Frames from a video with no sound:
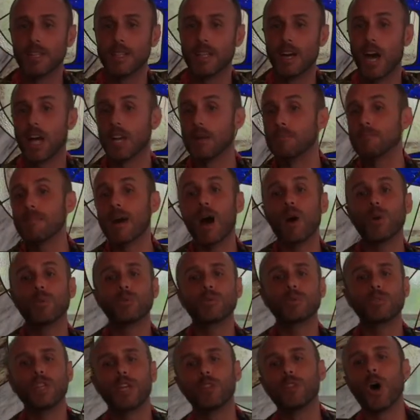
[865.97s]
on a
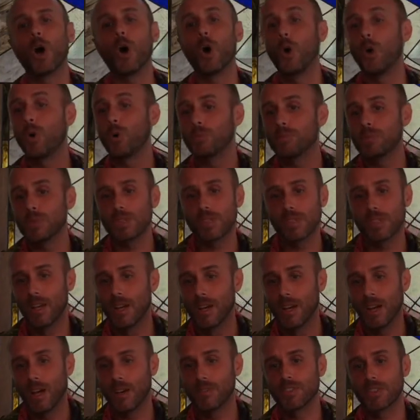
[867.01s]
mountain, in the homes
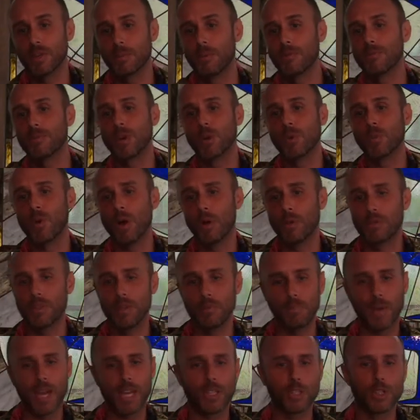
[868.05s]
of some of their wealthy
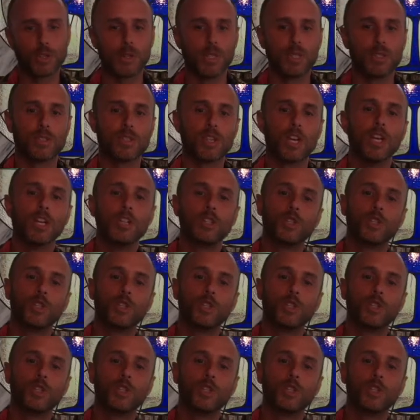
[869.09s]
patrons,